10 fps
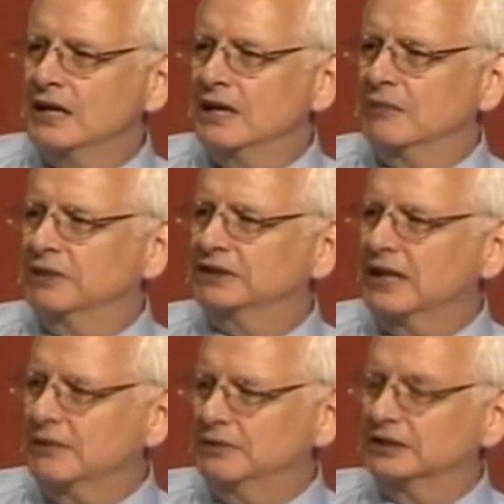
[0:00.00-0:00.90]
And we
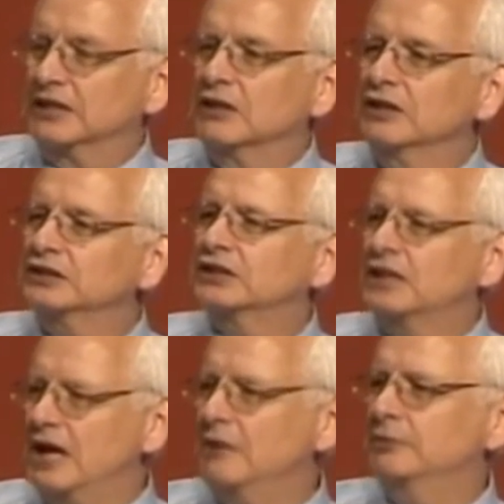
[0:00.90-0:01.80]
set up and said, let's
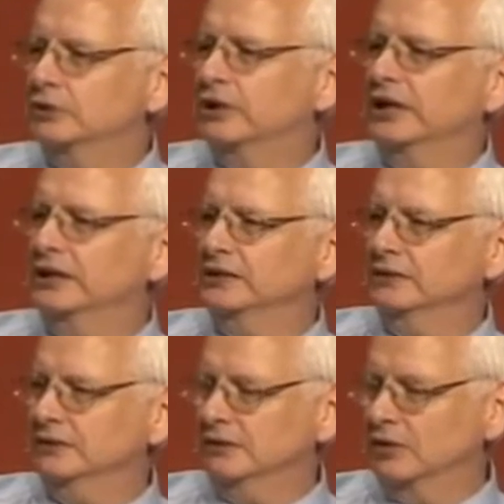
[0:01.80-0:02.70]
help train
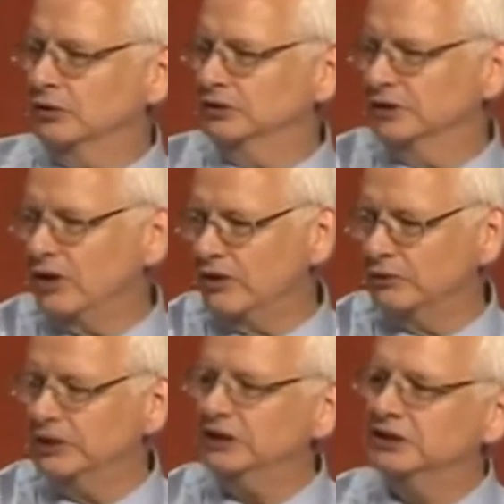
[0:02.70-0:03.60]
those in our
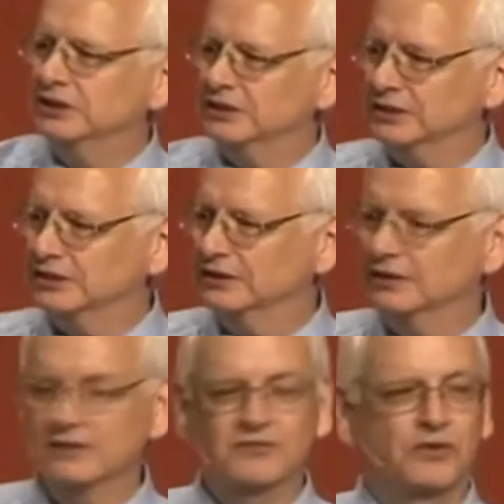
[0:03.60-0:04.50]
region
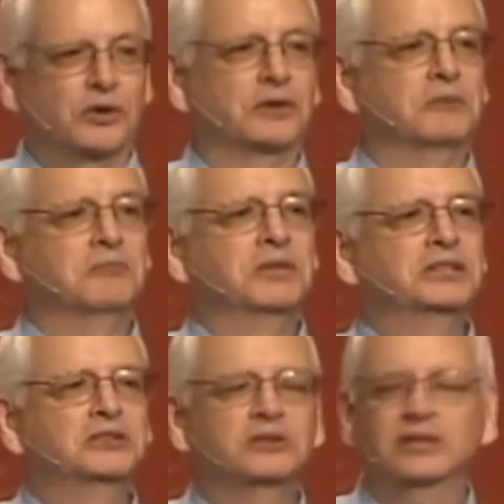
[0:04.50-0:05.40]
for
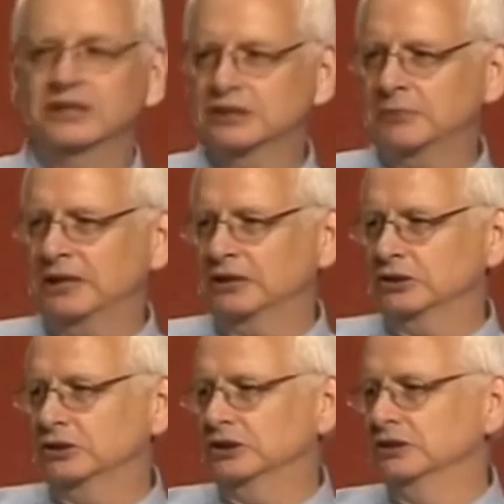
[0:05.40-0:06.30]
ministry in Hispanic
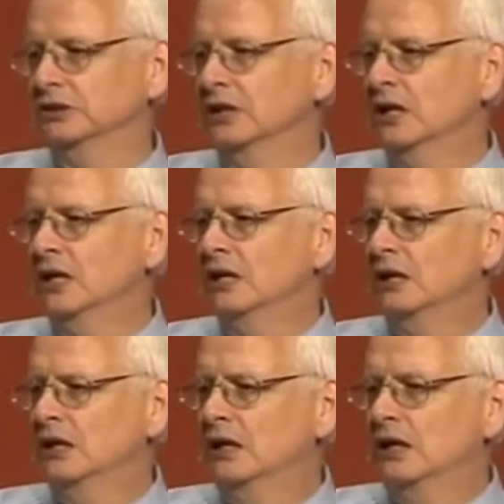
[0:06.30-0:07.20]
churches.
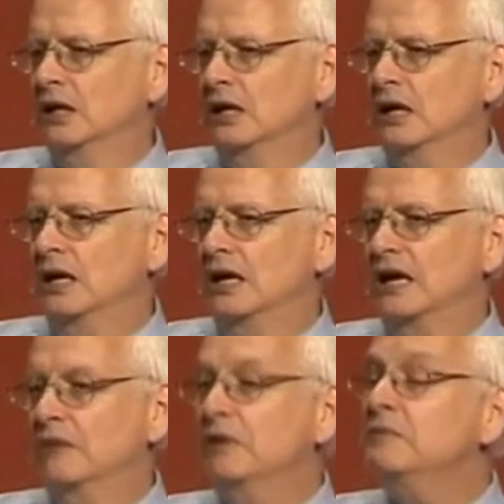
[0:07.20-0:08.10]

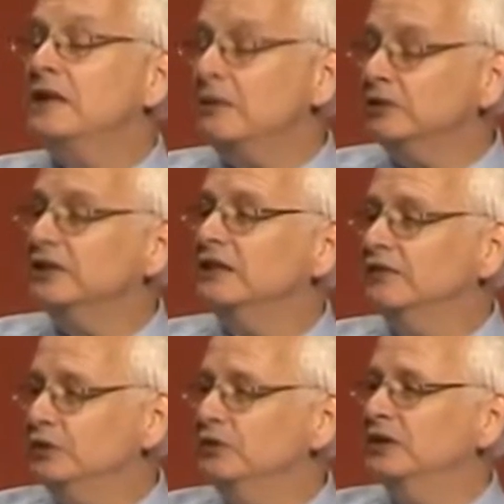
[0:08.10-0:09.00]
And we've been able to get a
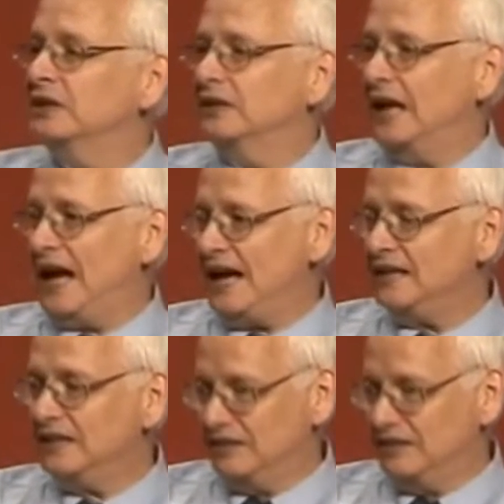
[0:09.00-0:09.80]
few that had